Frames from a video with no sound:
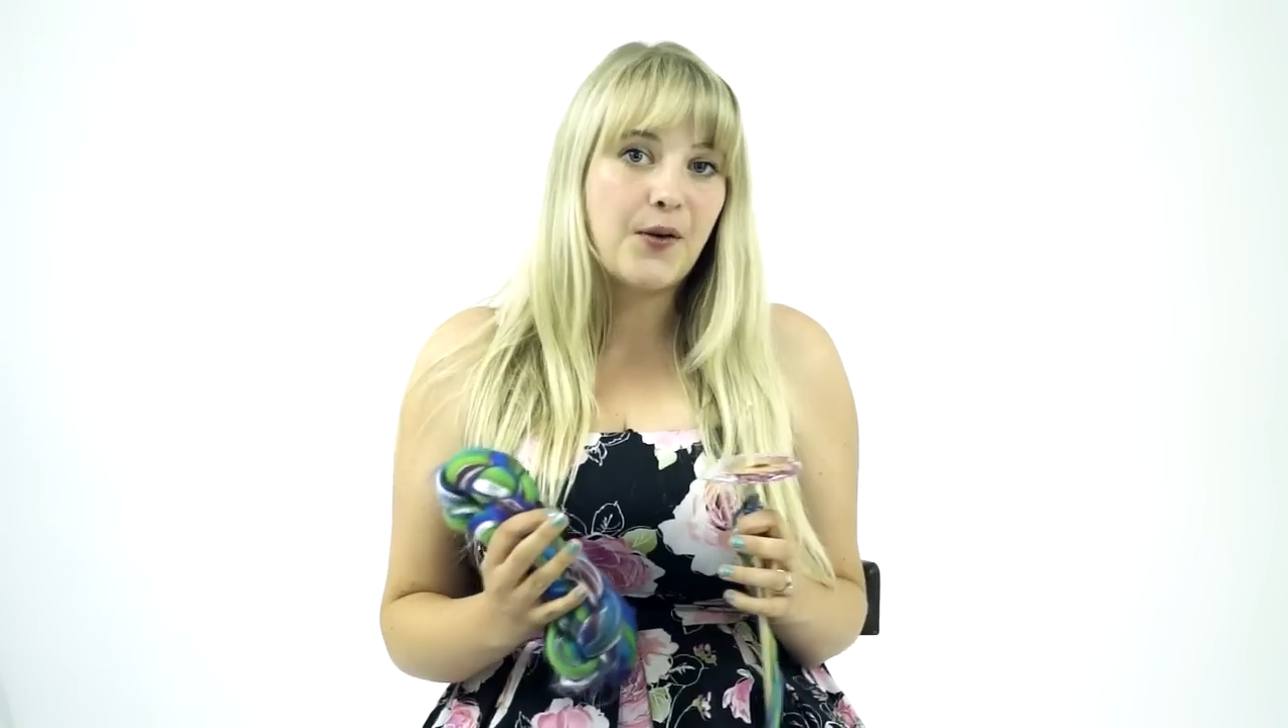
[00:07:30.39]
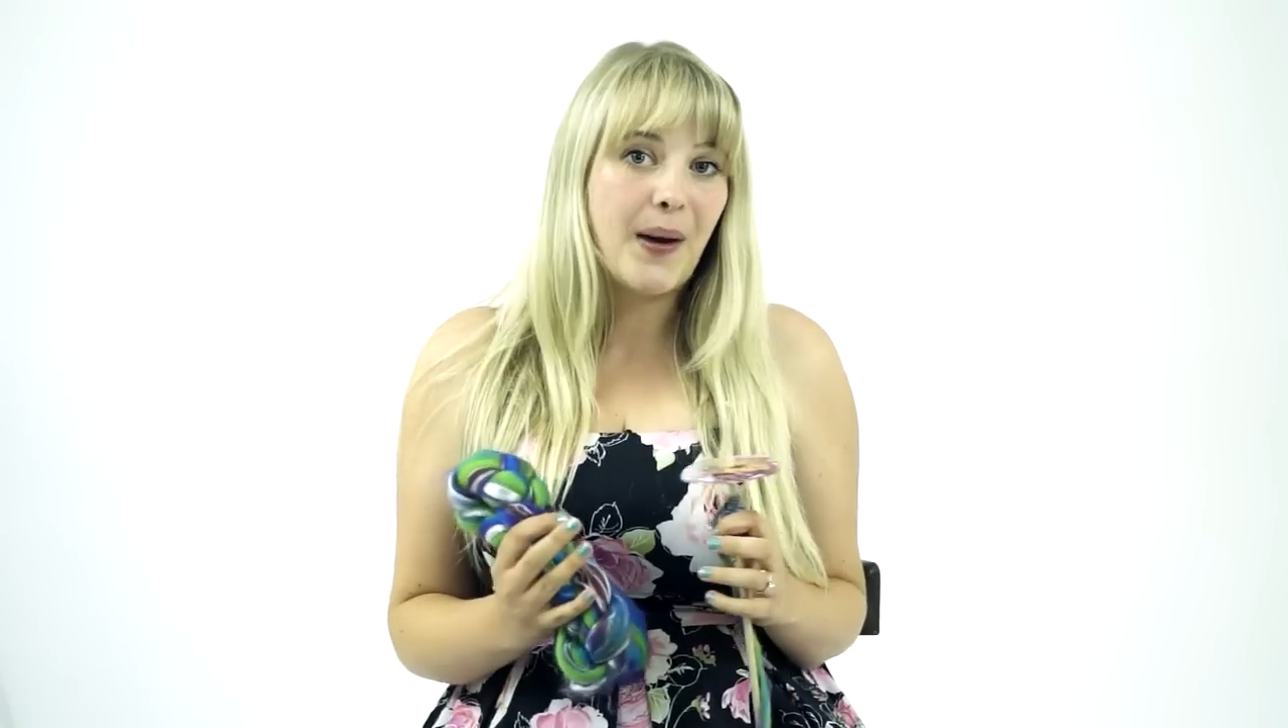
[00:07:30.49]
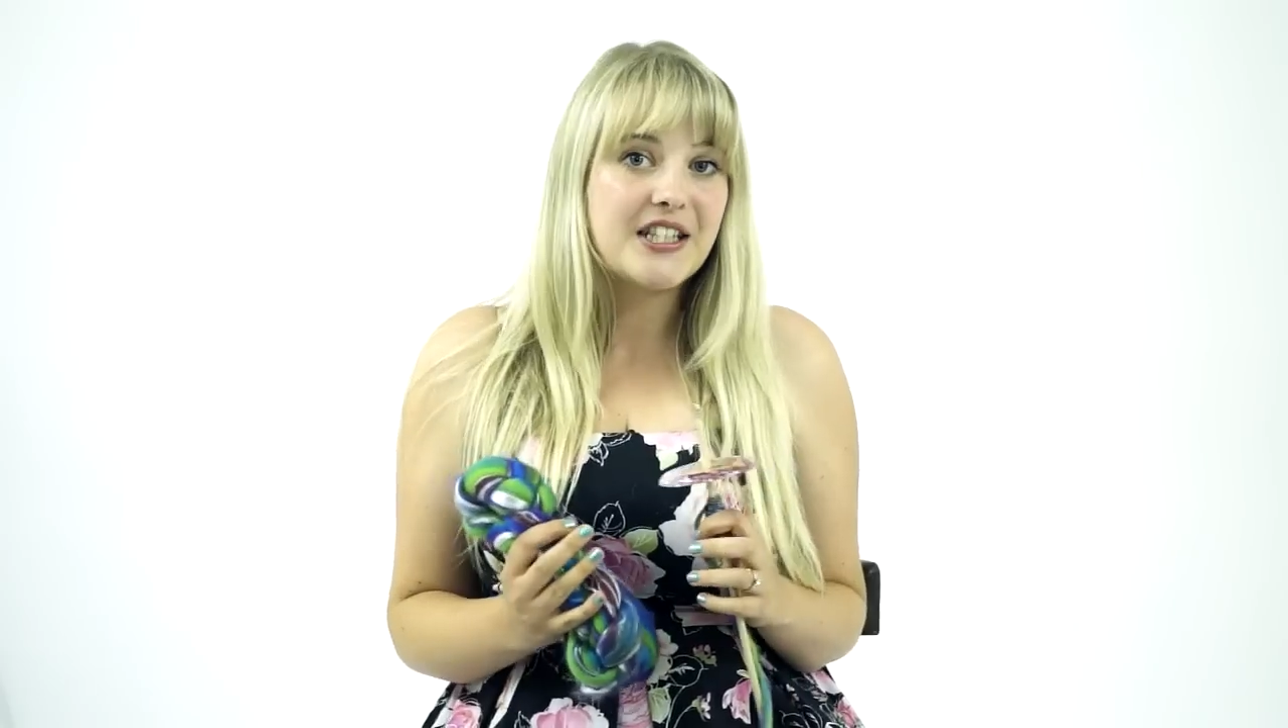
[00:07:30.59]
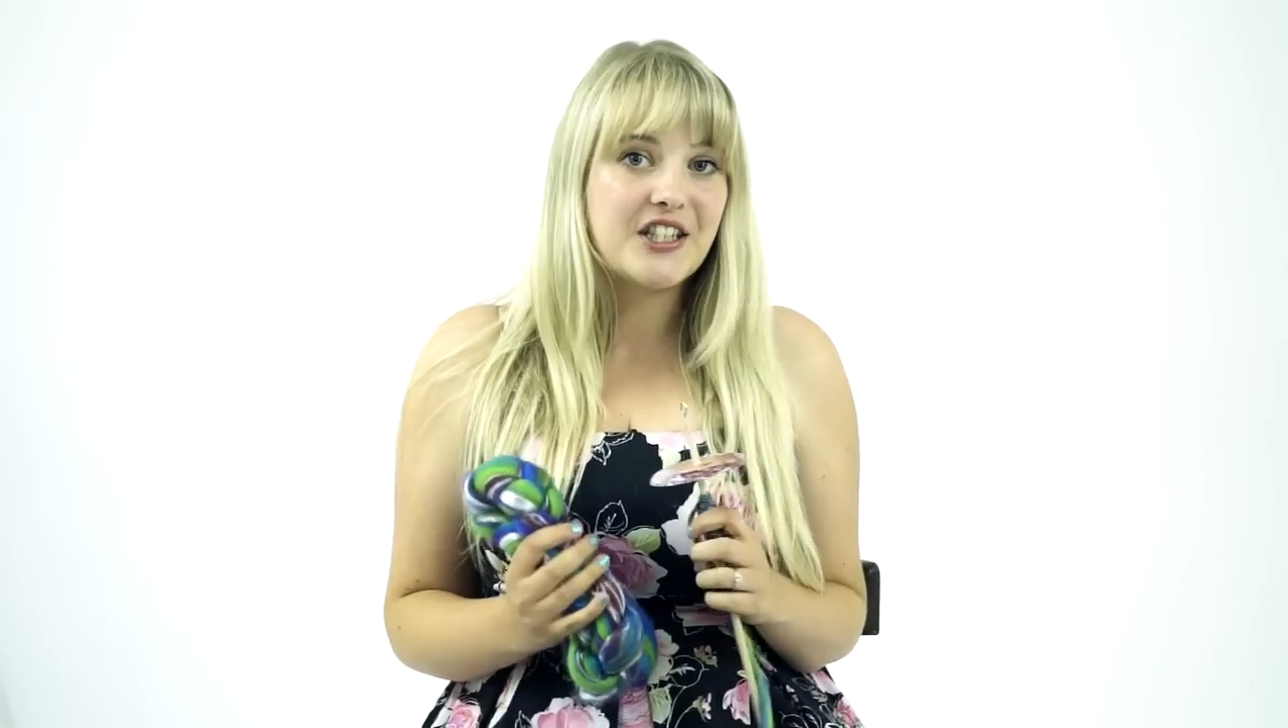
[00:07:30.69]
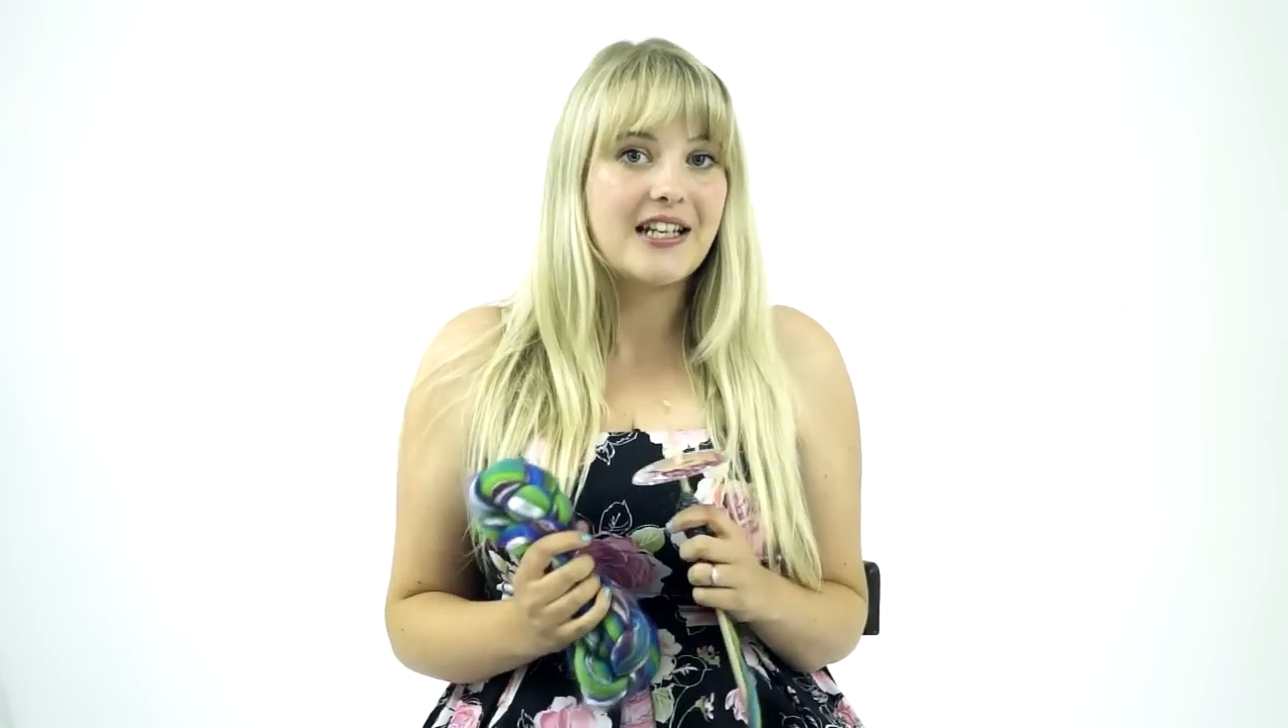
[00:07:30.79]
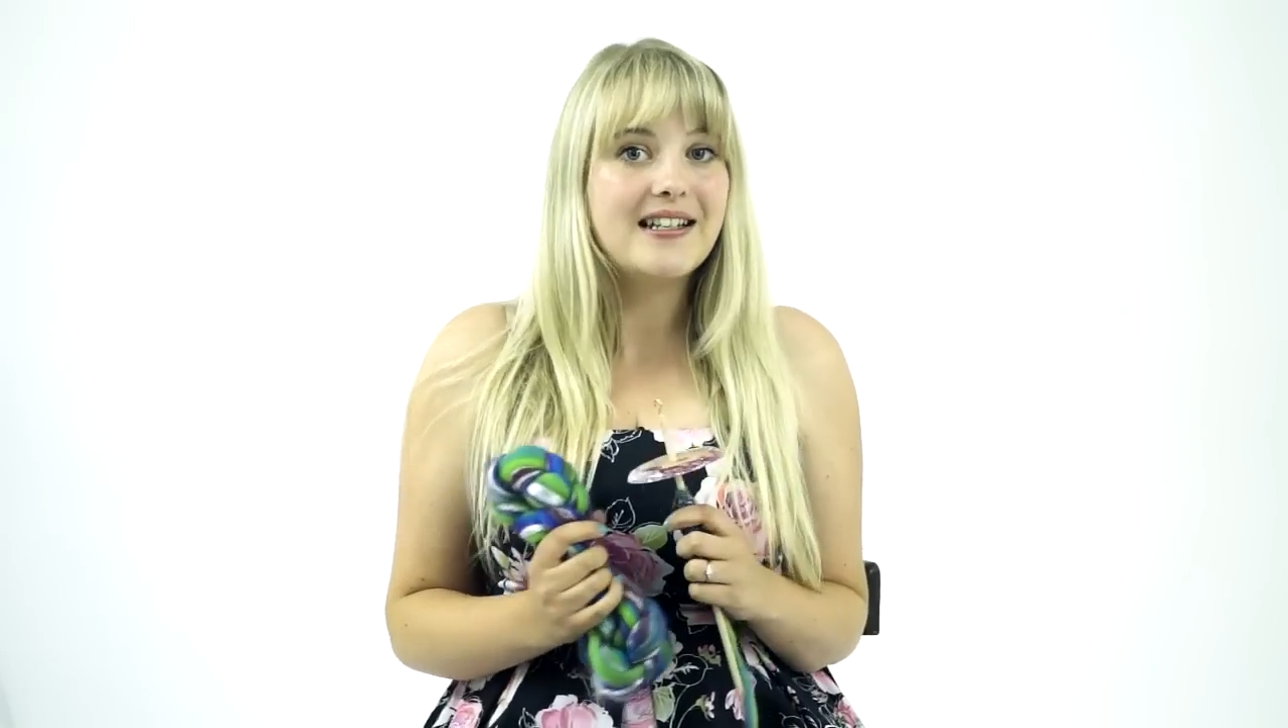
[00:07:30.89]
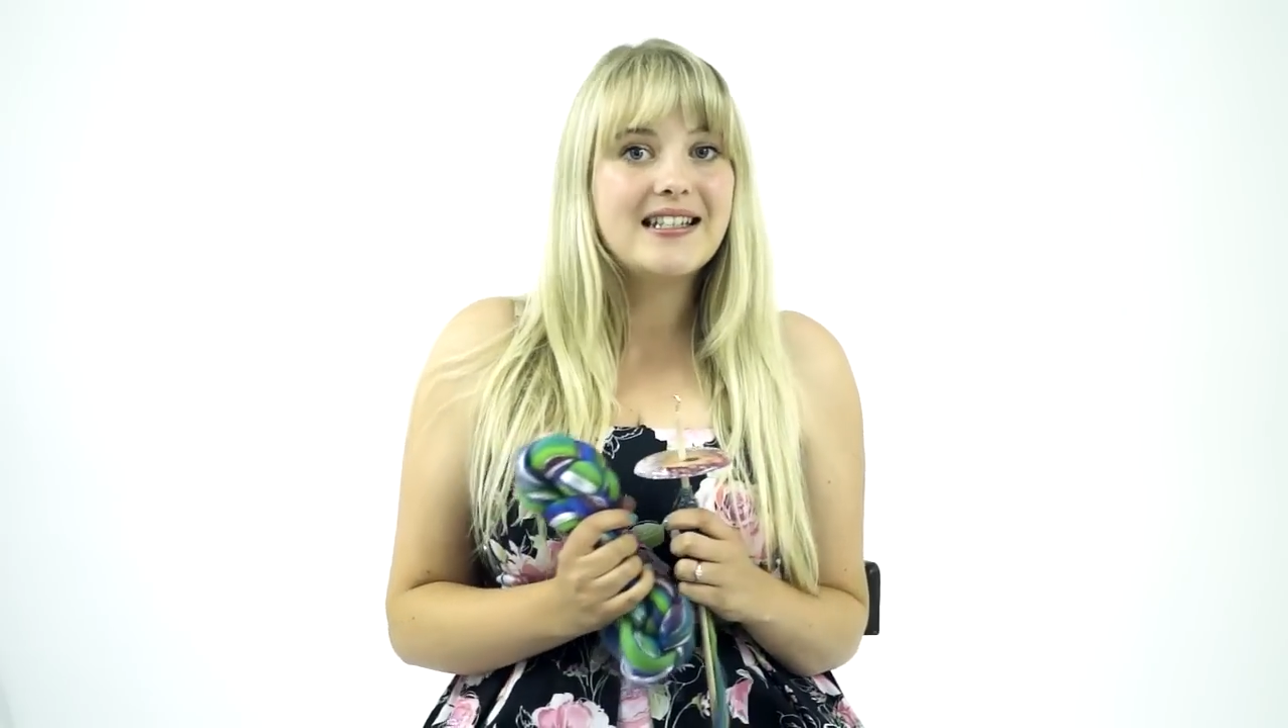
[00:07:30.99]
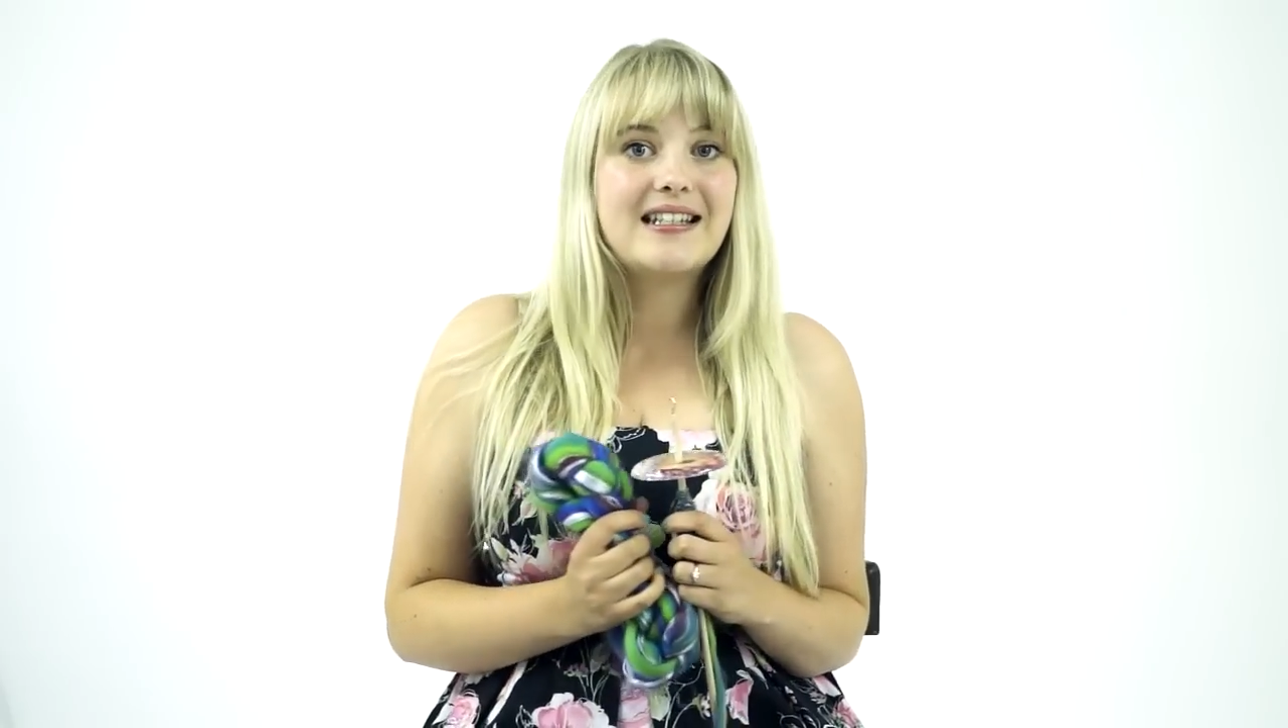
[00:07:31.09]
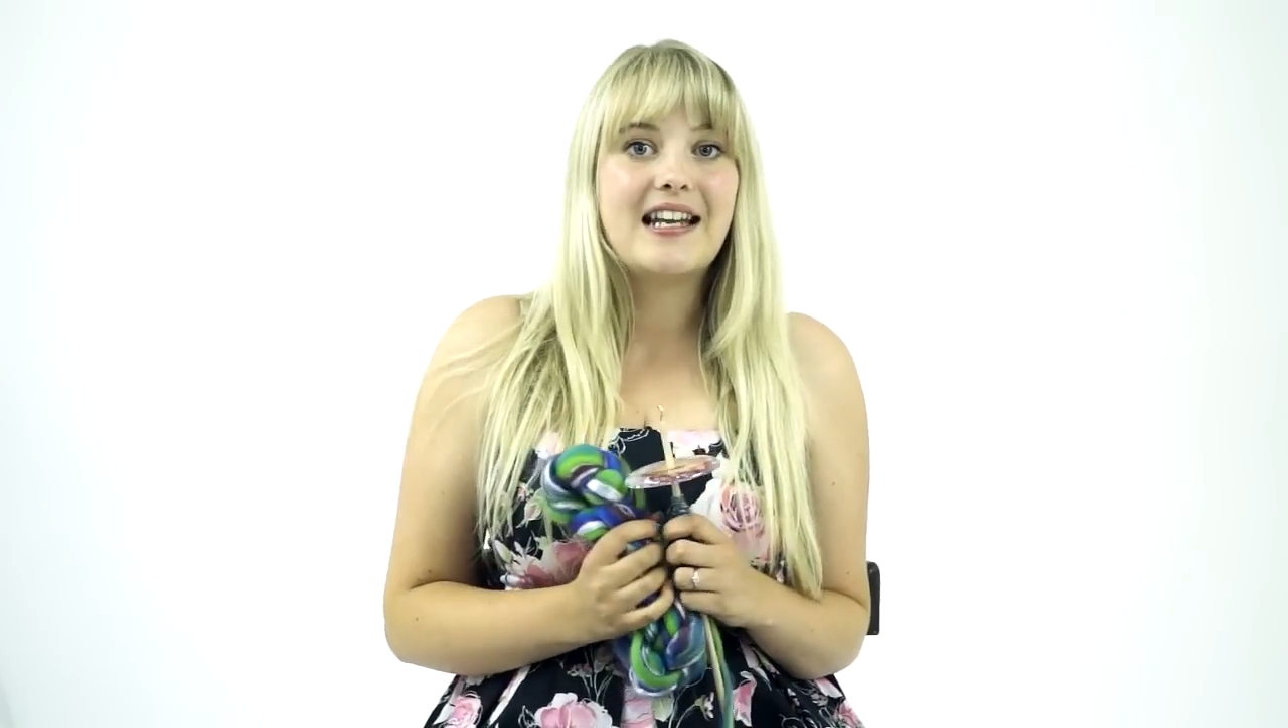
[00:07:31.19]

questions,